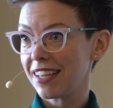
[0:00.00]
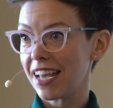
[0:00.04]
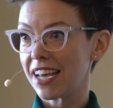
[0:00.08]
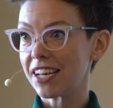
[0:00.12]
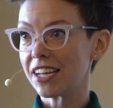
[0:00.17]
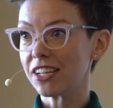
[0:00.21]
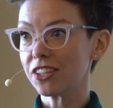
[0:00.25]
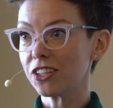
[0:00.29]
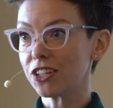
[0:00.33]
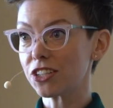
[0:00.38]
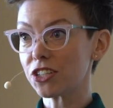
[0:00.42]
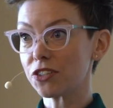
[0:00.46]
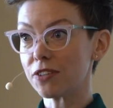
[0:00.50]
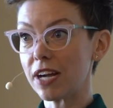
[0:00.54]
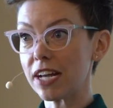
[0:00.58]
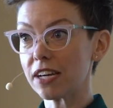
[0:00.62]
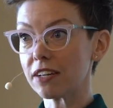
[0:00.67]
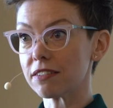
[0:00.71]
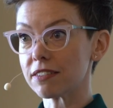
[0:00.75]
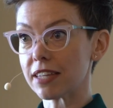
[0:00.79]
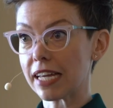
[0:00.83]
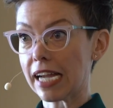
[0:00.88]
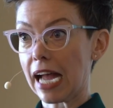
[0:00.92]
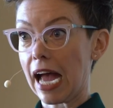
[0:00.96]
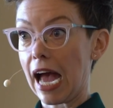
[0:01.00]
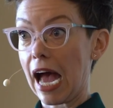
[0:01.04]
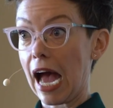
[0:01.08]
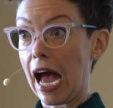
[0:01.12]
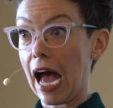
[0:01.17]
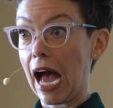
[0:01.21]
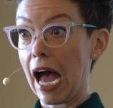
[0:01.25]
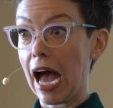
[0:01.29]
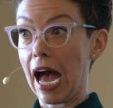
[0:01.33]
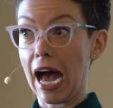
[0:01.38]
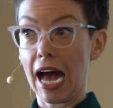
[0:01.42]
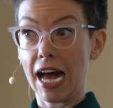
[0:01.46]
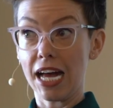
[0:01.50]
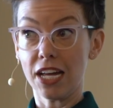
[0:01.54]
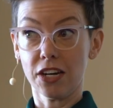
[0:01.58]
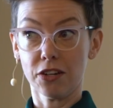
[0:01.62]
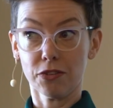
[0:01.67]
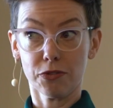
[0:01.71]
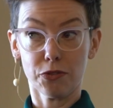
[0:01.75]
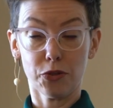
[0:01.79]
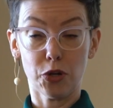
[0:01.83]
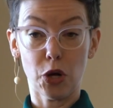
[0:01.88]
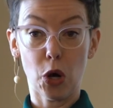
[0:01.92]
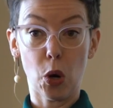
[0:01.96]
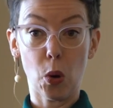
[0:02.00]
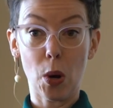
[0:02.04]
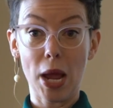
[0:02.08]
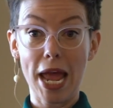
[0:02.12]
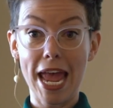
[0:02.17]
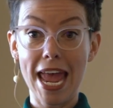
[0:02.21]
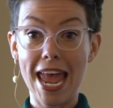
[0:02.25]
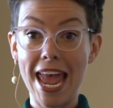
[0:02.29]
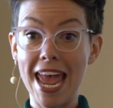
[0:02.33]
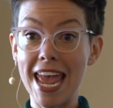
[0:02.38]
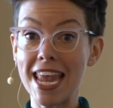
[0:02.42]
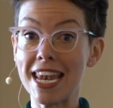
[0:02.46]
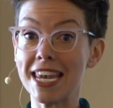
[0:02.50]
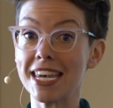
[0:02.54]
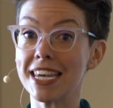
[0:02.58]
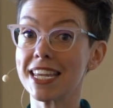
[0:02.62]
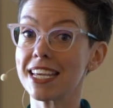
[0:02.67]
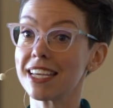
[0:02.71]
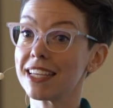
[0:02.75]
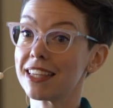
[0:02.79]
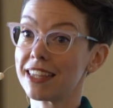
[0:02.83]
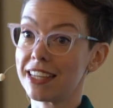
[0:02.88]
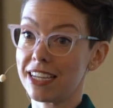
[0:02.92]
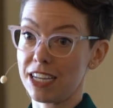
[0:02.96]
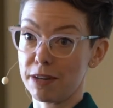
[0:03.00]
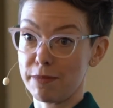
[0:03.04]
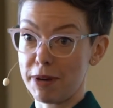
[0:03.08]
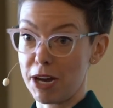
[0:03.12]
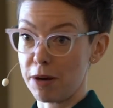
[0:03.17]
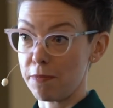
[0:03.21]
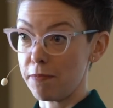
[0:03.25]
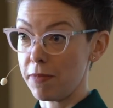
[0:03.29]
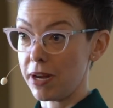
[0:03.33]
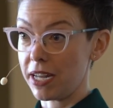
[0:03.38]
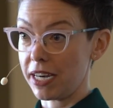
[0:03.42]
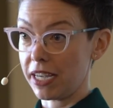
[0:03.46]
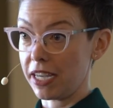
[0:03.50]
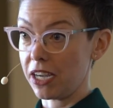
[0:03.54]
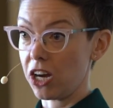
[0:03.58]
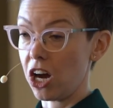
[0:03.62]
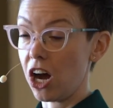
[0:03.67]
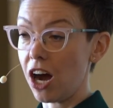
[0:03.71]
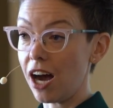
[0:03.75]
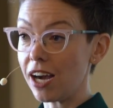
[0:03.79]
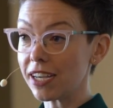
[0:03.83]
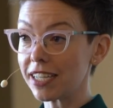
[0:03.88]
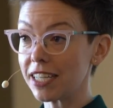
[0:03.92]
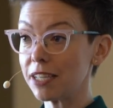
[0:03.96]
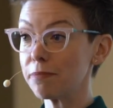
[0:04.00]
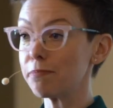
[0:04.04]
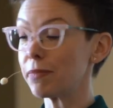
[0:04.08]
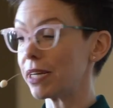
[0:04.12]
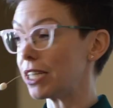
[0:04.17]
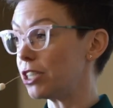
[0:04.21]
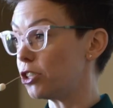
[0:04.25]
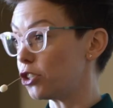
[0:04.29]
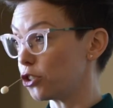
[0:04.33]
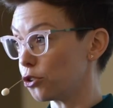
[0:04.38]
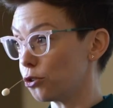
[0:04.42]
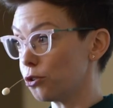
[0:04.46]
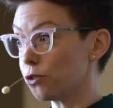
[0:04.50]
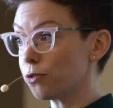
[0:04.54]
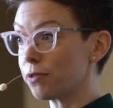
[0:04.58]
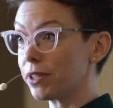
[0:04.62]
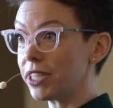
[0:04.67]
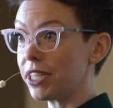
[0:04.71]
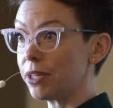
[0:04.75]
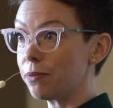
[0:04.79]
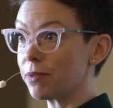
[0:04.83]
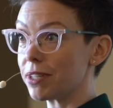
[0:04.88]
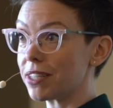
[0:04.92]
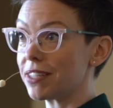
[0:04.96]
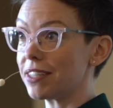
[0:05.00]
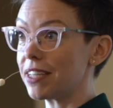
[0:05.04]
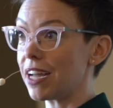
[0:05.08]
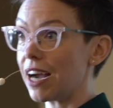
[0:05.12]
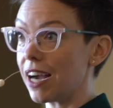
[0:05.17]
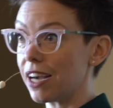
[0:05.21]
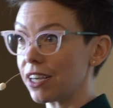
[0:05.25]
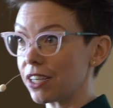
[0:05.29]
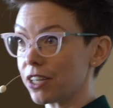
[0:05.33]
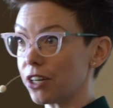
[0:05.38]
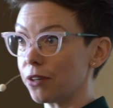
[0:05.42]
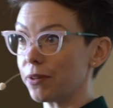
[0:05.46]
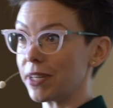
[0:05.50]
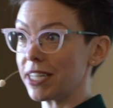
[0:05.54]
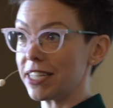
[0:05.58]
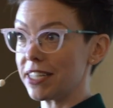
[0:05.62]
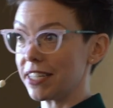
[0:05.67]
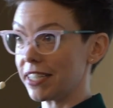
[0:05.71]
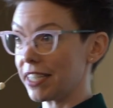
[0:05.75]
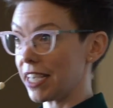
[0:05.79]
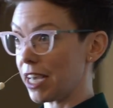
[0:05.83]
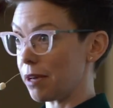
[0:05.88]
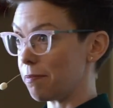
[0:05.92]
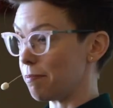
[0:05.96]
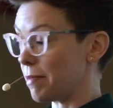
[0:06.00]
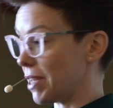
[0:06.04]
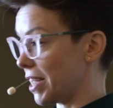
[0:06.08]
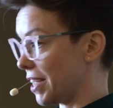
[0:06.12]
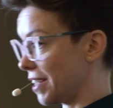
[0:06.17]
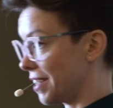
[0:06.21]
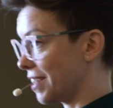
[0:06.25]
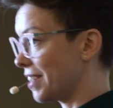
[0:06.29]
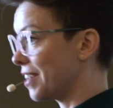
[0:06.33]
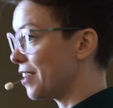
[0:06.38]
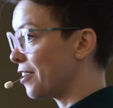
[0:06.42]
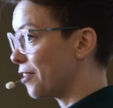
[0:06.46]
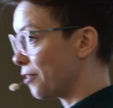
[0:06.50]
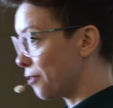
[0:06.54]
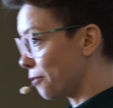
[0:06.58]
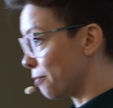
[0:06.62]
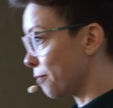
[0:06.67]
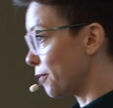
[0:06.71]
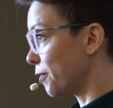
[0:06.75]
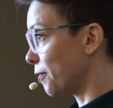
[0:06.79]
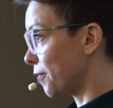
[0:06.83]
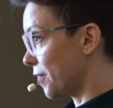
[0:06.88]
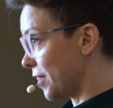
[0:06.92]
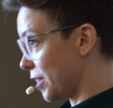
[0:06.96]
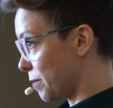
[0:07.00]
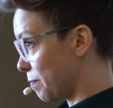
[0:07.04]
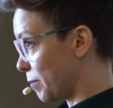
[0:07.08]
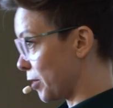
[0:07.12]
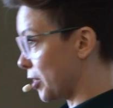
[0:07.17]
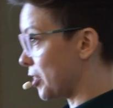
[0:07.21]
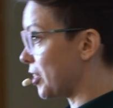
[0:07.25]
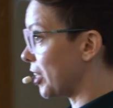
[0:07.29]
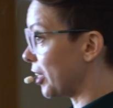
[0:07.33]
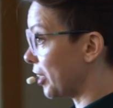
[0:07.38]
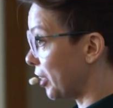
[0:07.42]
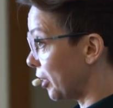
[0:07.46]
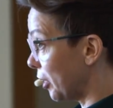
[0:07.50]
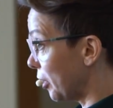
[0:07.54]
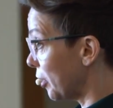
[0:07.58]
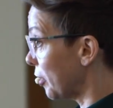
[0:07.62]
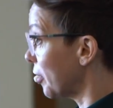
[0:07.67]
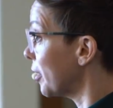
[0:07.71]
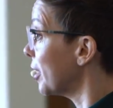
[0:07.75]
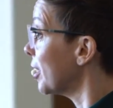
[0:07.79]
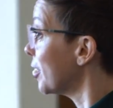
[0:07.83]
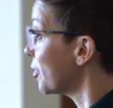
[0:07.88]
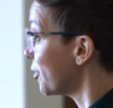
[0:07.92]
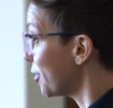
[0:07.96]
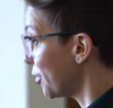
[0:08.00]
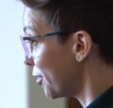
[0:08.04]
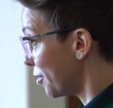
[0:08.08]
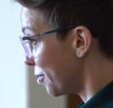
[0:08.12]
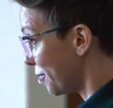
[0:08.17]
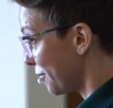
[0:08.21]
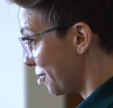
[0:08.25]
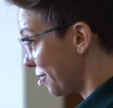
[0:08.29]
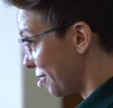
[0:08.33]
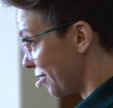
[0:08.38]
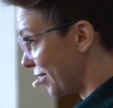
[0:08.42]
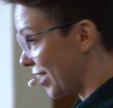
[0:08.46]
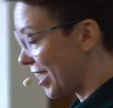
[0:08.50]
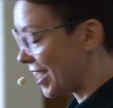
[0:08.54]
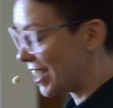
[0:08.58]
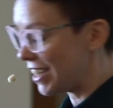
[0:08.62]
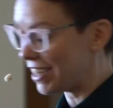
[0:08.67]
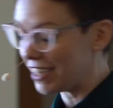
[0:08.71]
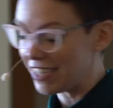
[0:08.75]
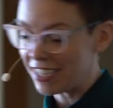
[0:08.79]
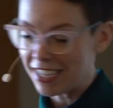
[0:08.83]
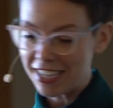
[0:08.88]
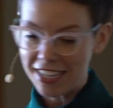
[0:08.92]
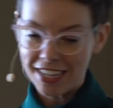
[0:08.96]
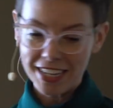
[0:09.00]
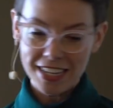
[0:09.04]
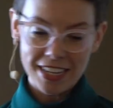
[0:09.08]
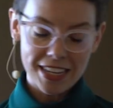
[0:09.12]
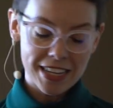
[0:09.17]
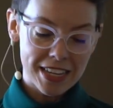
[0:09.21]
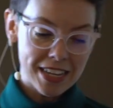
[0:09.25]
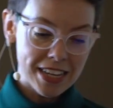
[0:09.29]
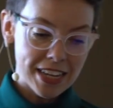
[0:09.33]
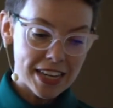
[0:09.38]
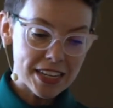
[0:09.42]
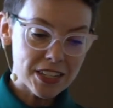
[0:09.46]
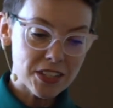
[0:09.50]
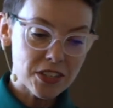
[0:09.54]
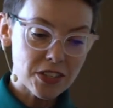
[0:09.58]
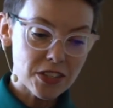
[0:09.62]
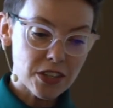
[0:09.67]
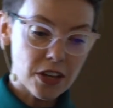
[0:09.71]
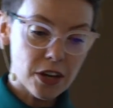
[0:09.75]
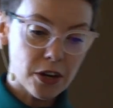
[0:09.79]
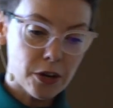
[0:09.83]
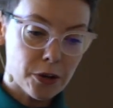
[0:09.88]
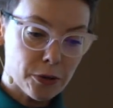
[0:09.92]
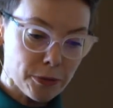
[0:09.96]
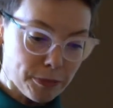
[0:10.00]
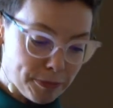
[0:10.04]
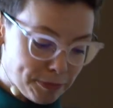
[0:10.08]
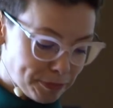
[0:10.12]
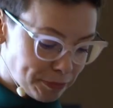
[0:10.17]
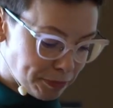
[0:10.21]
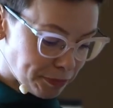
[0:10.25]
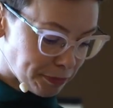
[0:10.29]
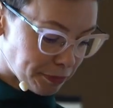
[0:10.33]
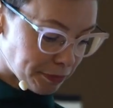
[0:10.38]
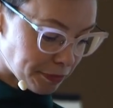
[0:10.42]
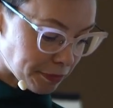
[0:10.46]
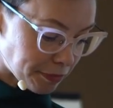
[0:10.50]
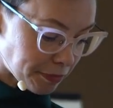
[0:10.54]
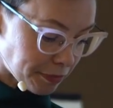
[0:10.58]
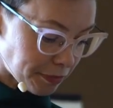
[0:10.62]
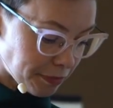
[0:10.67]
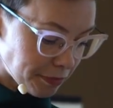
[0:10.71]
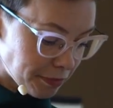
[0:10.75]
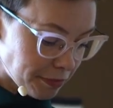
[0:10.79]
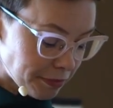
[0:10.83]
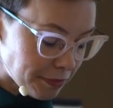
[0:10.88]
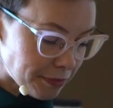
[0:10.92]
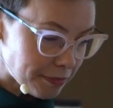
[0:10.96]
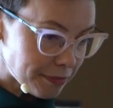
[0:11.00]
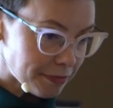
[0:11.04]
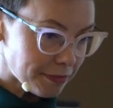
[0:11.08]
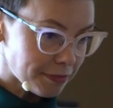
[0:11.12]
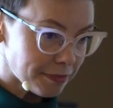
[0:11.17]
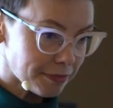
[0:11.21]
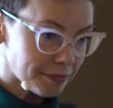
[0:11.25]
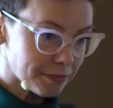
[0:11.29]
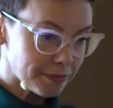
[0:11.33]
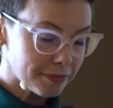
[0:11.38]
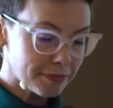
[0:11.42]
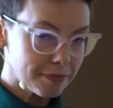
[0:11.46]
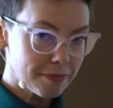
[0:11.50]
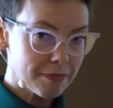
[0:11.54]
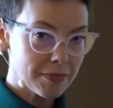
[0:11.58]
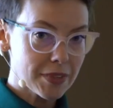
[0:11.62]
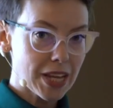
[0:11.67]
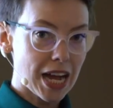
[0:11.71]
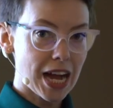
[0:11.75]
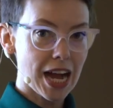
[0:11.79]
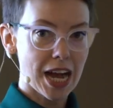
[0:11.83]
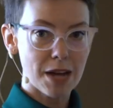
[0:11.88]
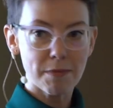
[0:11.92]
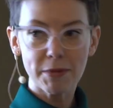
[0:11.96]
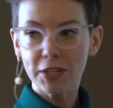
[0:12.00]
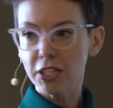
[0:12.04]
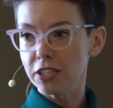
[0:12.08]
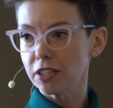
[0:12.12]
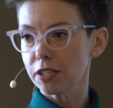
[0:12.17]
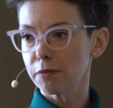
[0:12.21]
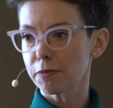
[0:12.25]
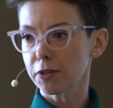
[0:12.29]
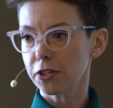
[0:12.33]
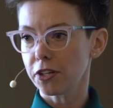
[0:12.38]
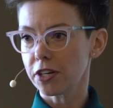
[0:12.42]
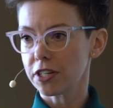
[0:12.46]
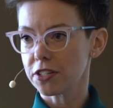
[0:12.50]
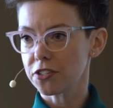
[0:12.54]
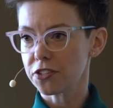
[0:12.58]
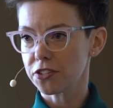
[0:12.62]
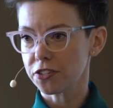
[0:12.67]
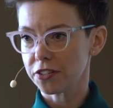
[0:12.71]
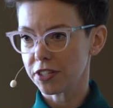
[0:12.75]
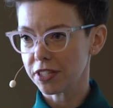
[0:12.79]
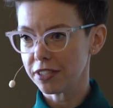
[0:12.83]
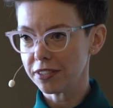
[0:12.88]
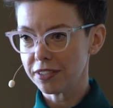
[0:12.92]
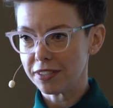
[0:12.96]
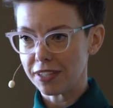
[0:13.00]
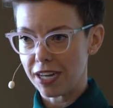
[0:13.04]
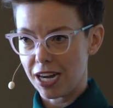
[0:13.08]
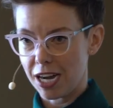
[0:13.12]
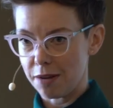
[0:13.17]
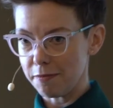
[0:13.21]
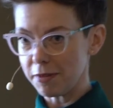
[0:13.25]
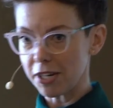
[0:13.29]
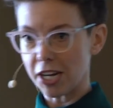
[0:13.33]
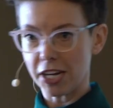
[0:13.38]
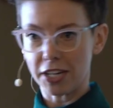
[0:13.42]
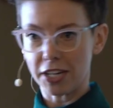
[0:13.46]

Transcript: And I looked around and I was like, I don't know anything about money. Hawking my jewelry was not going to get me through this particular issue, right? And so, I'm a good liberal arts student. I'm an